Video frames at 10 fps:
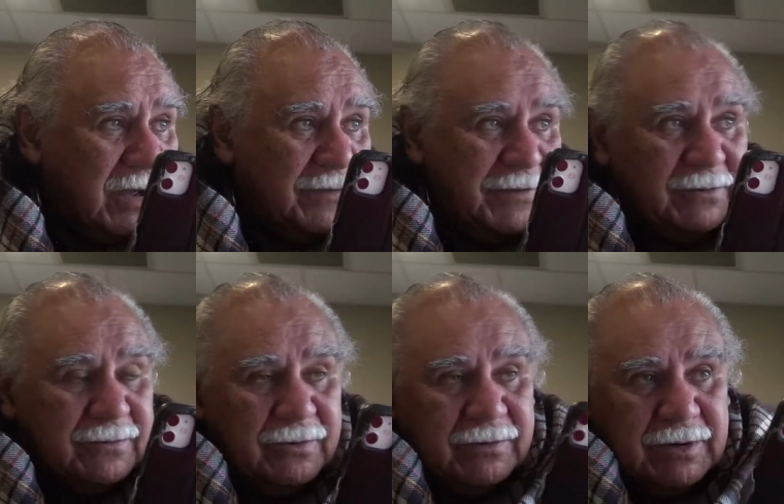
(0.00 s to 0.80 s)
I think
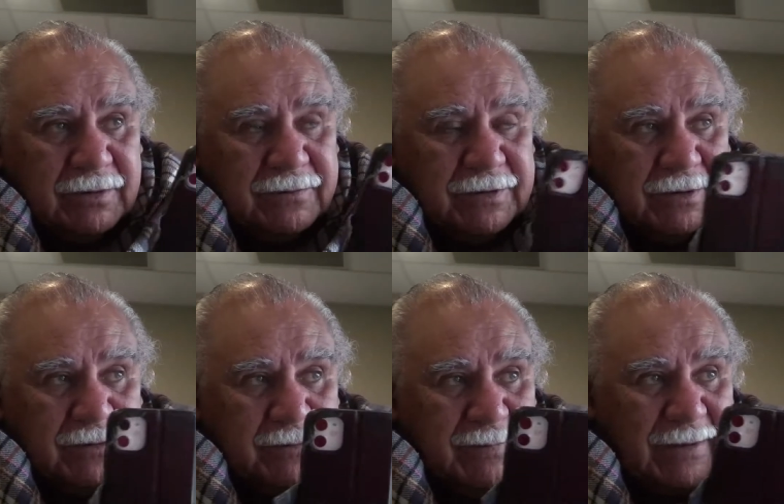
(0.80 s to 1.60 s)
you know the
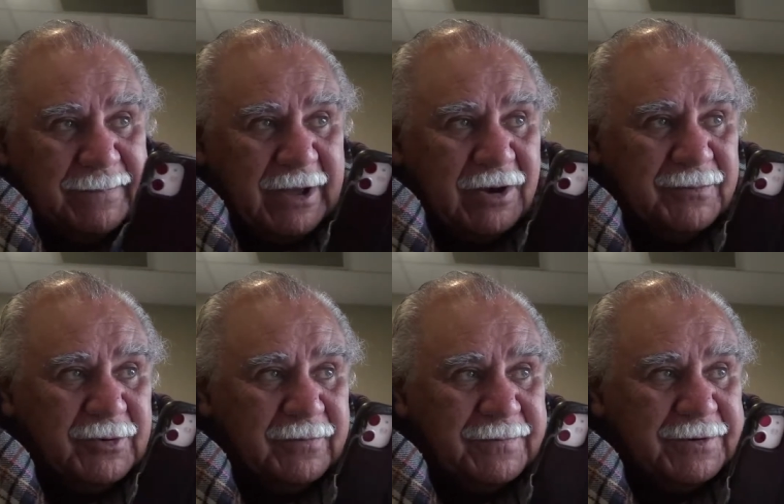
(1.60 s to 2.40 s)
the Black Power
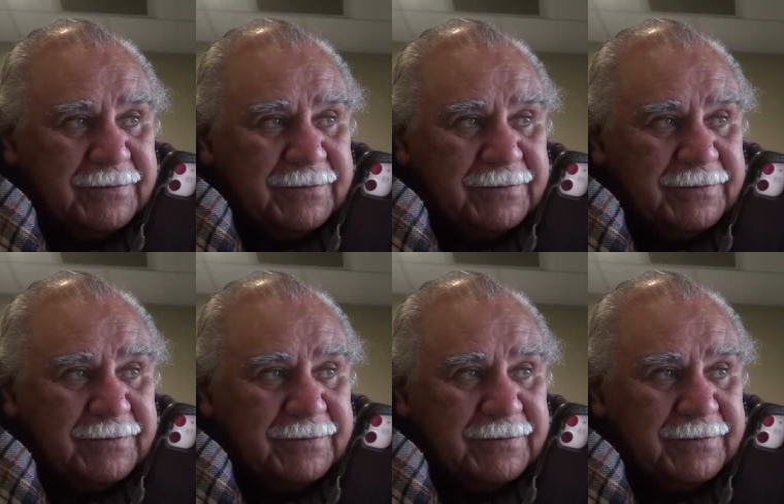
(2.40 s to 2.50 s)
movement